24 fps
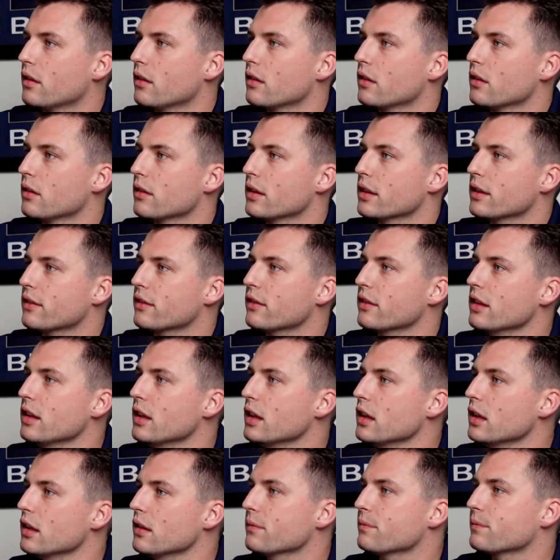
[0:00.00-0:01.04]
let's
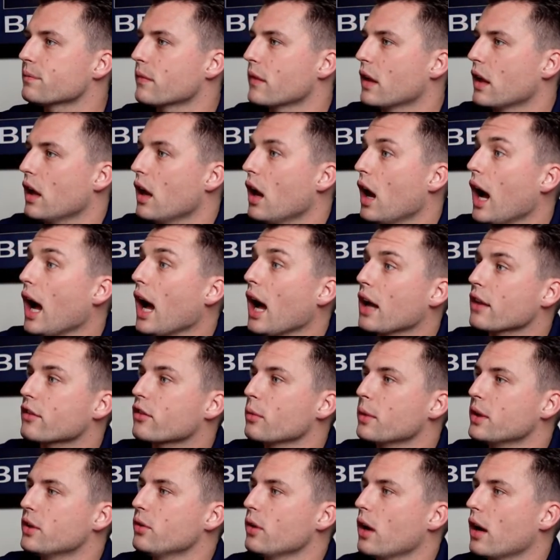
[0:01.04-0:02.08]
see. Ah, so
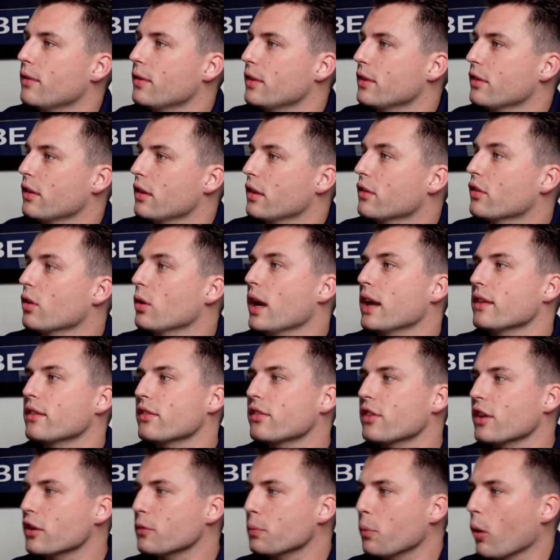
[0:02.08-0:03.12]
we do have his... So he has a
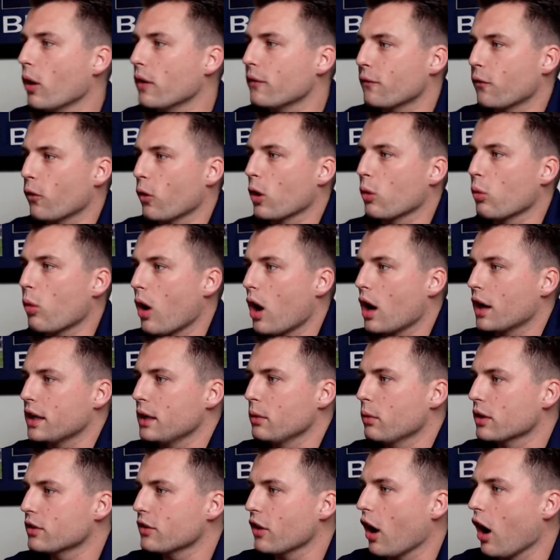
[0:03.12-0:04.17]
six point four one. He
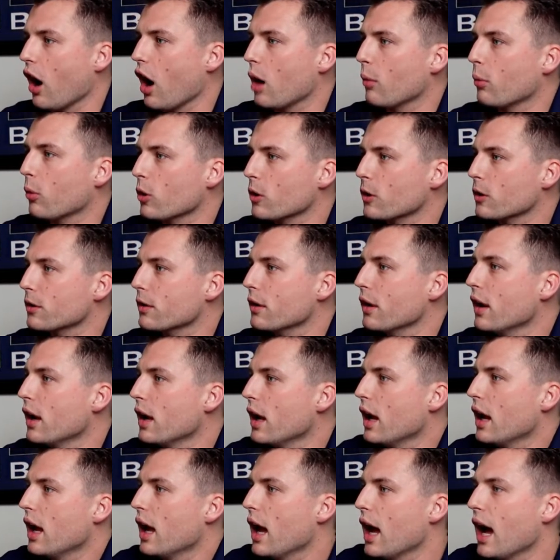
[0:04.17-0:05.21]
went to Auburn.
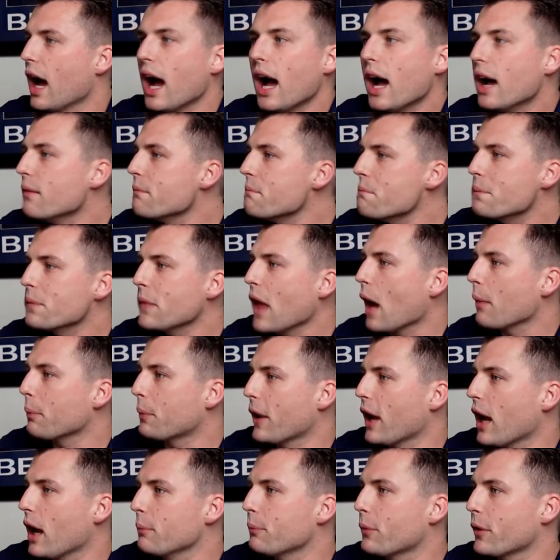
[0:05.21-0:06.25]
Not
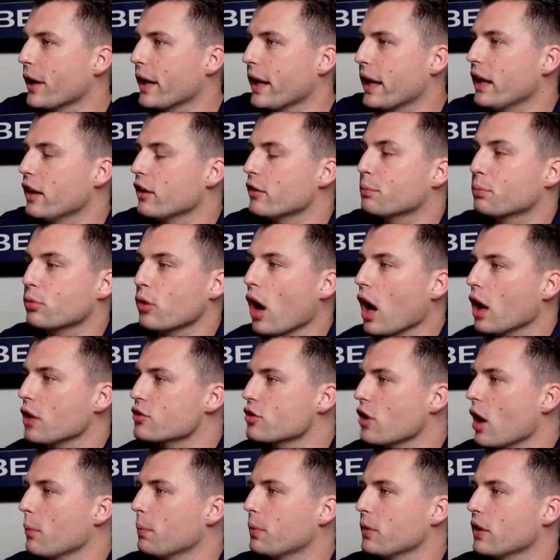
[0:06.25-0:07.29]
bad, but his broad
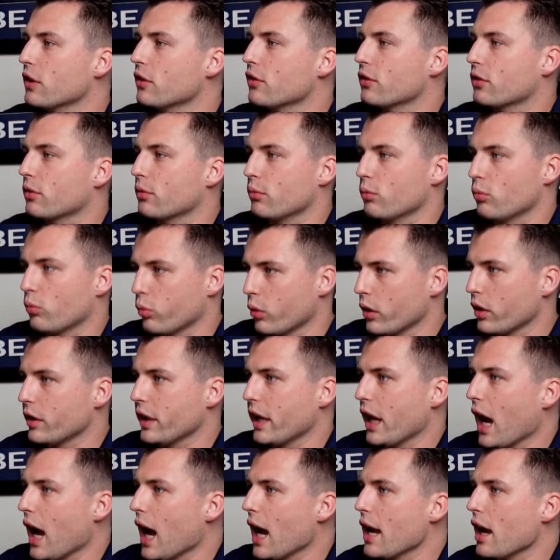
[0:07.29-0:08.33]
jump is really
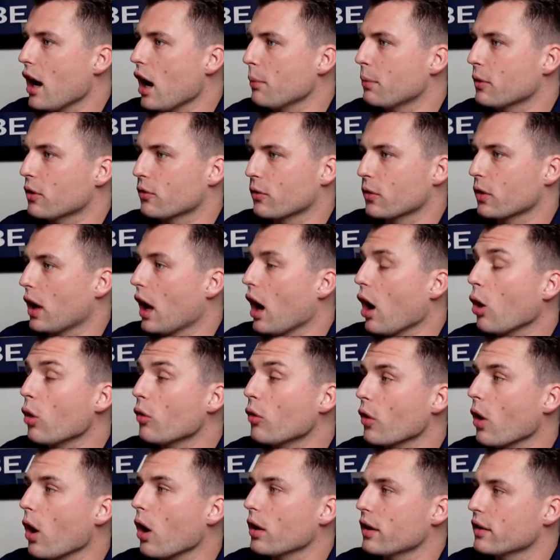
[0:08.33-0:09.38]
high up. His
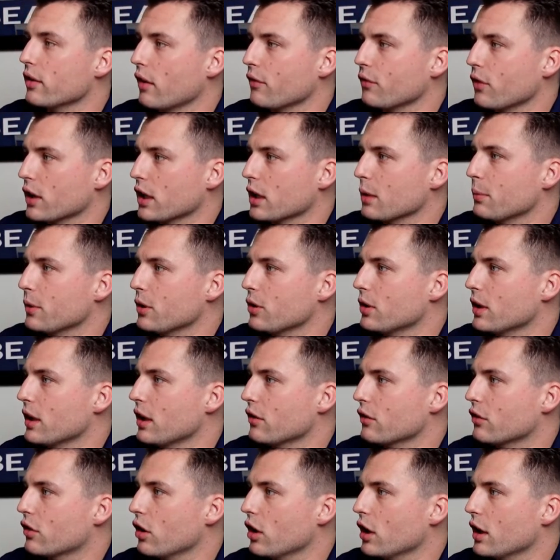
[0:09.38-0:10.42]
overall, his athletic ability
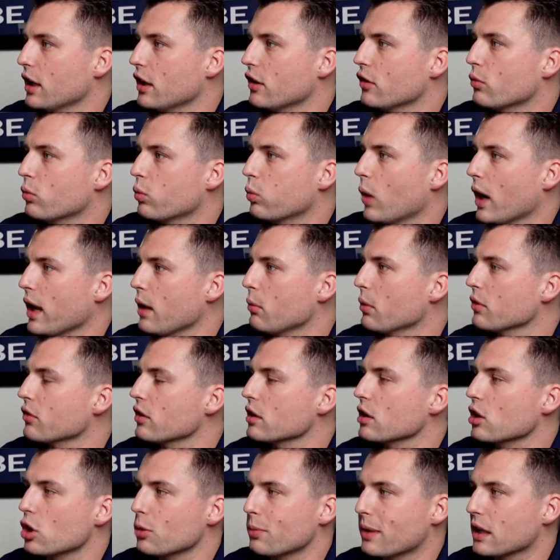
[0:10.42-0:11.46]
is good. His weight was a
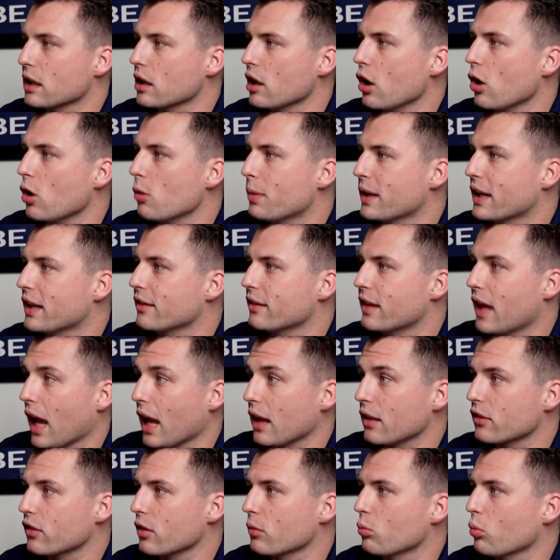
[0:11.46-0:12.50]
little bit low, but he's
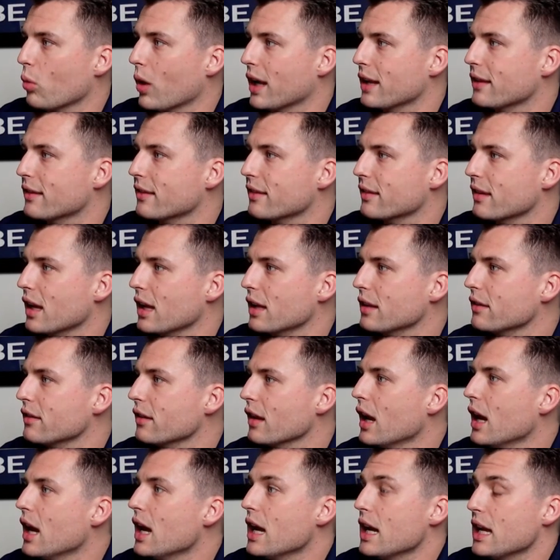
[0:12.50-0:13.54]
gained some weight since.
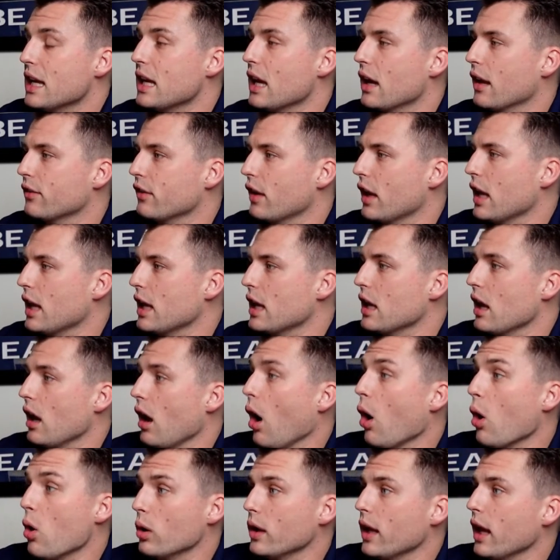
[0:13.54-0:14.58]
He has a
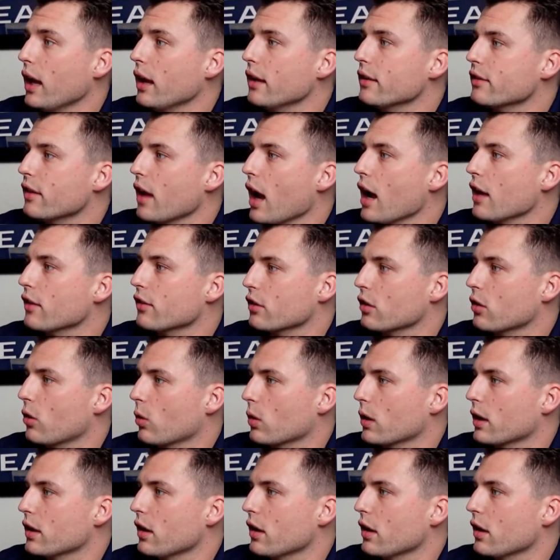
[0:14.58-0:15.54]
okay size according to